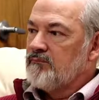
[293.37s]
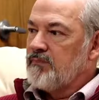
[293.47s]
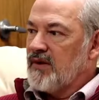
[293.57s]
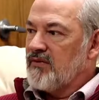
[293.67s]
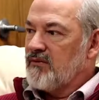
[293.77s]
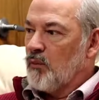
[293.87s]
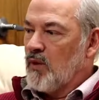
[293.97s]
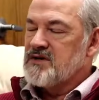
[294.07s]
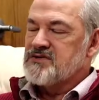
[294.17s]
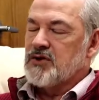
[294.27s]
but
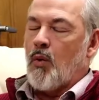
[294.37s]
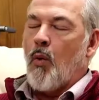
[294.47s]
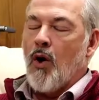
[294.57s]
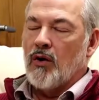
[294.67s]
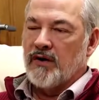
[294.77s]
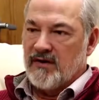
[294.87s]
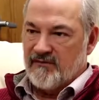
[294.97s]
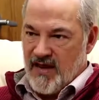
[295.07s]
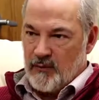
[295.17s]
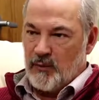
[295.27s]
what is the quality
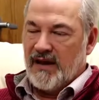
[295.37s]
of that